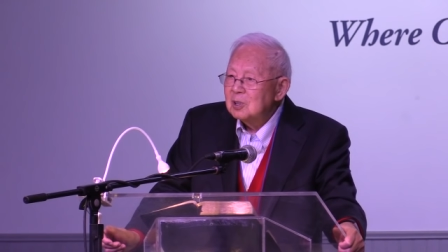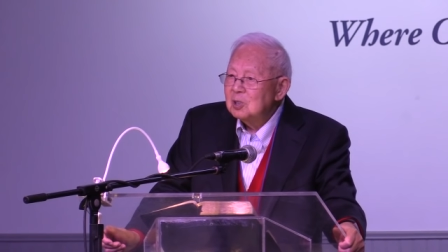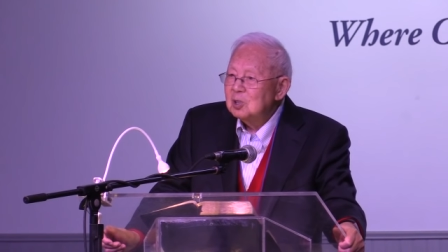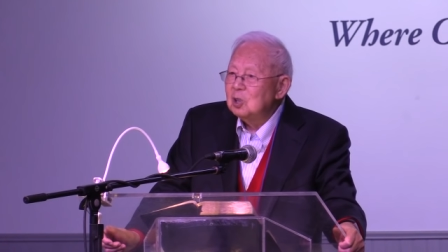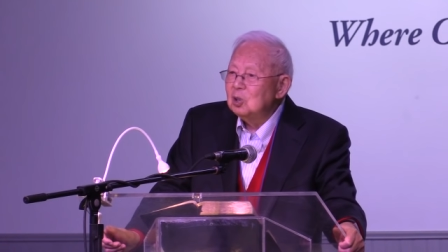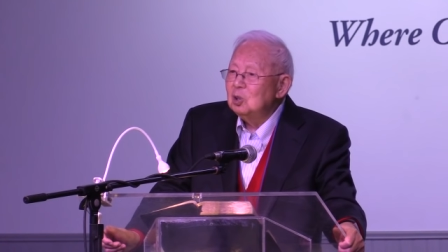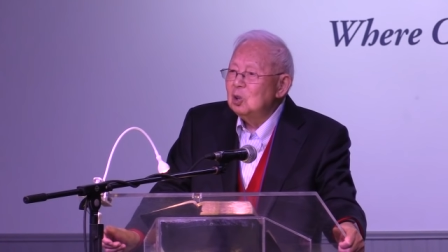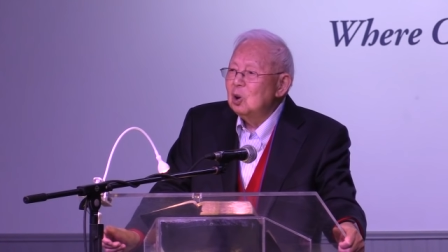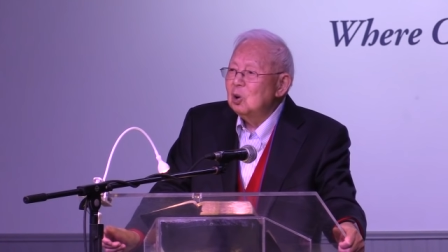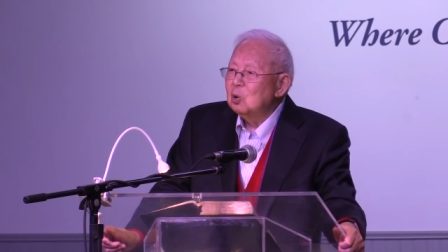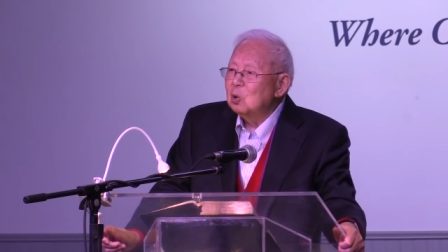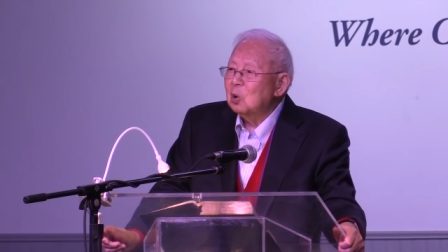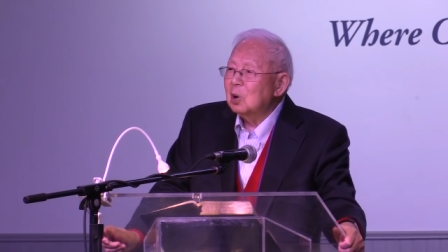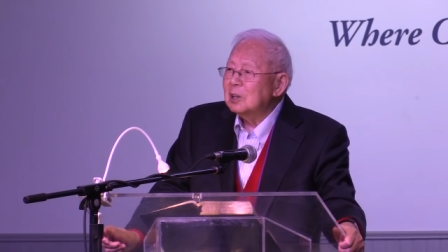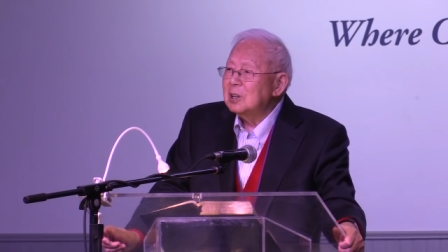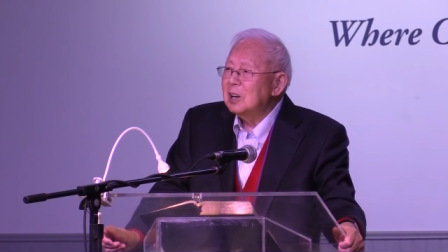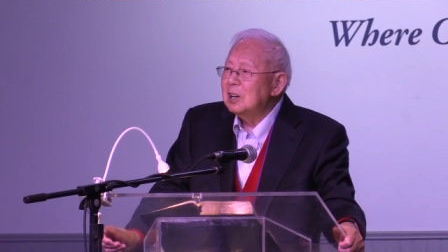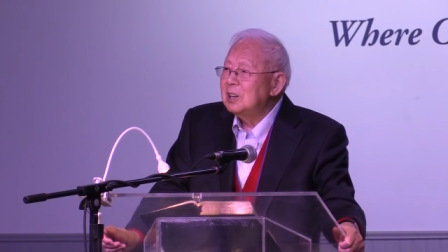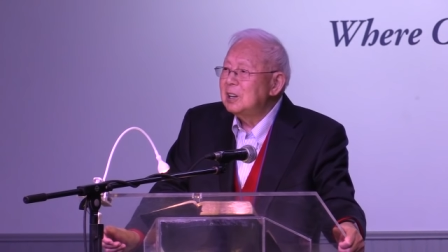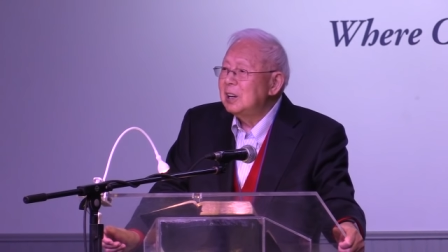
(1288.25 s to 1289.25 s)
you know
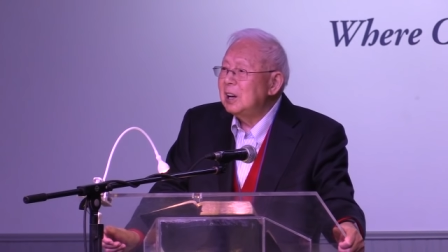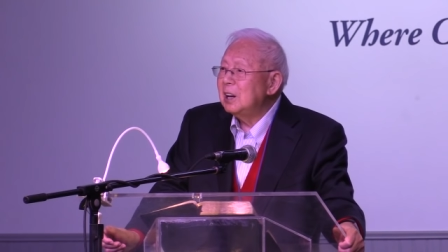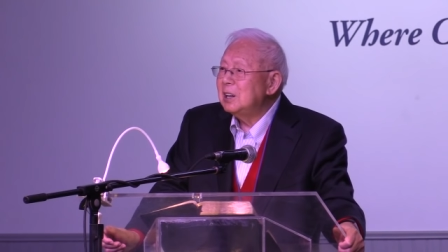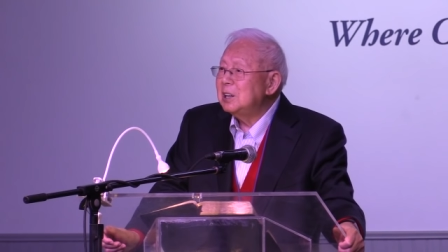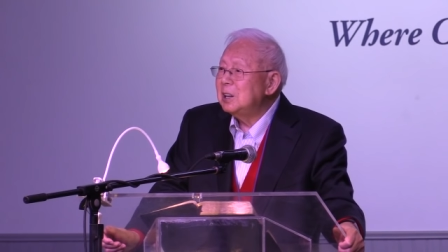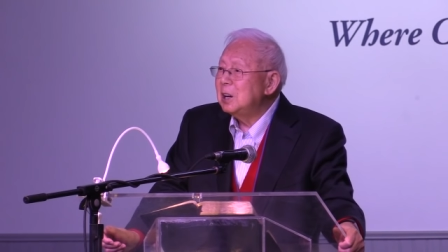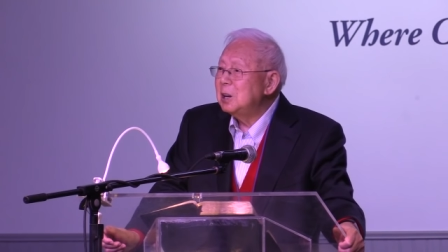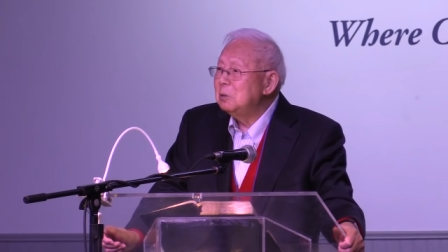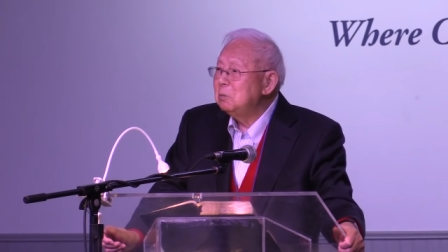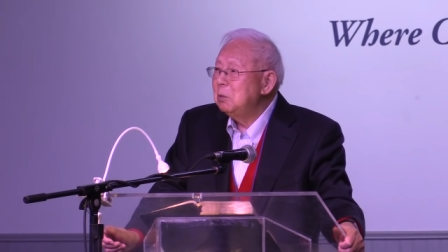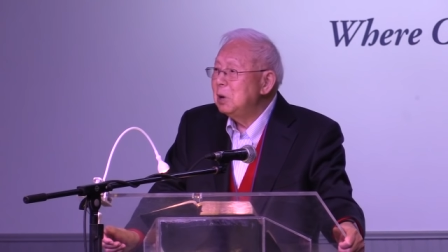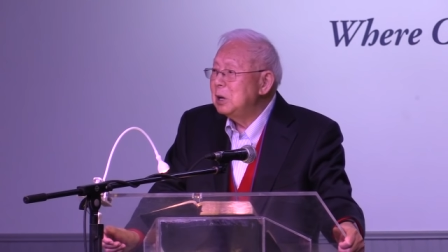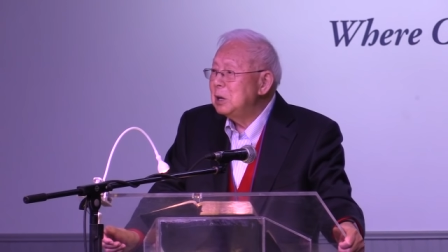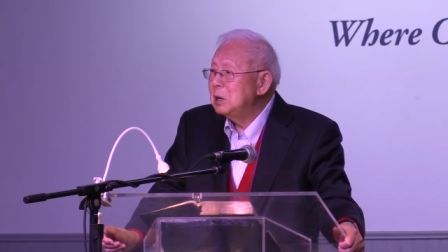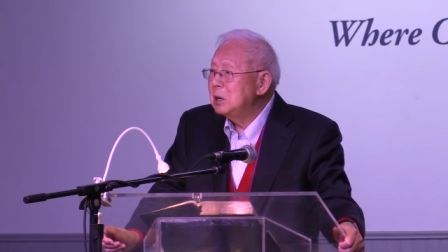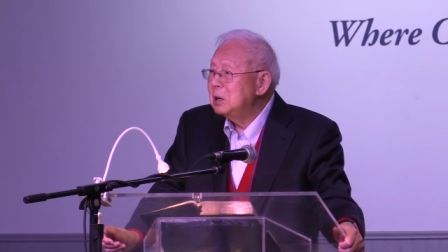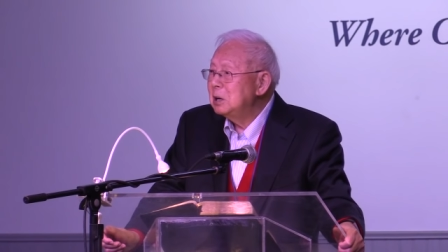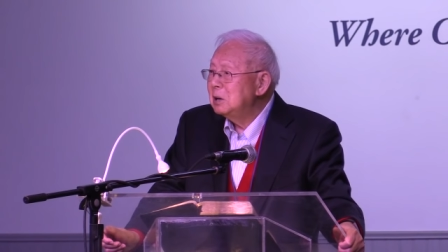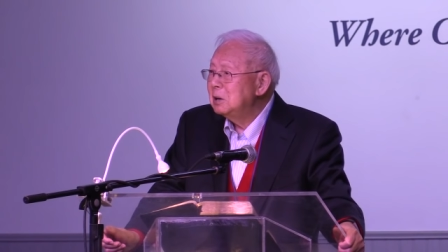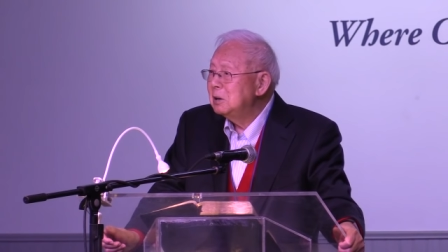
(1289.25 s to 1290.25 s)
what he did in
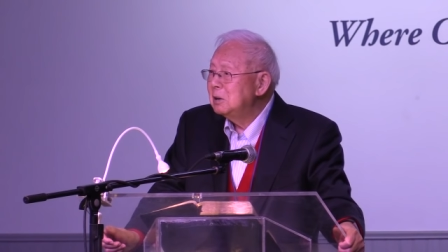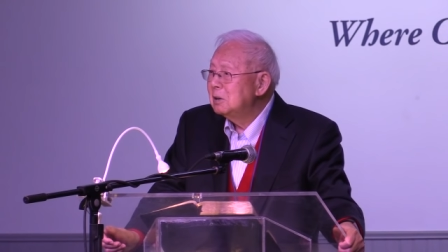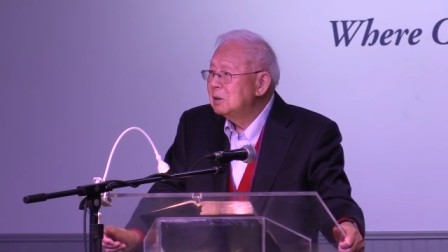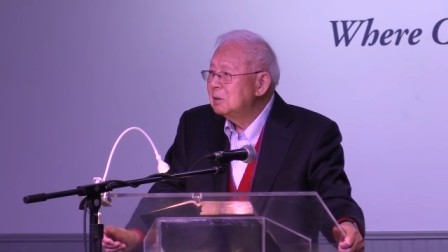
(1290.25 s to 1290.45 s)
me?